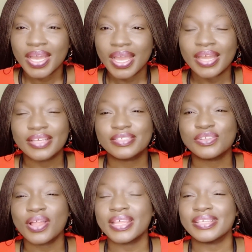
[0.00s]
It is
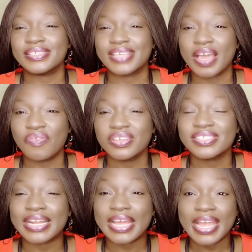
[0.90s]
not a service
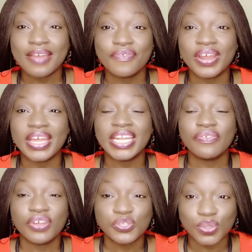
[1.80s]
that every
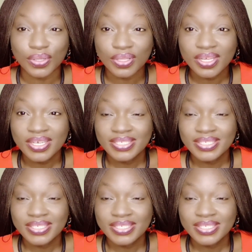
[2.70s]
individual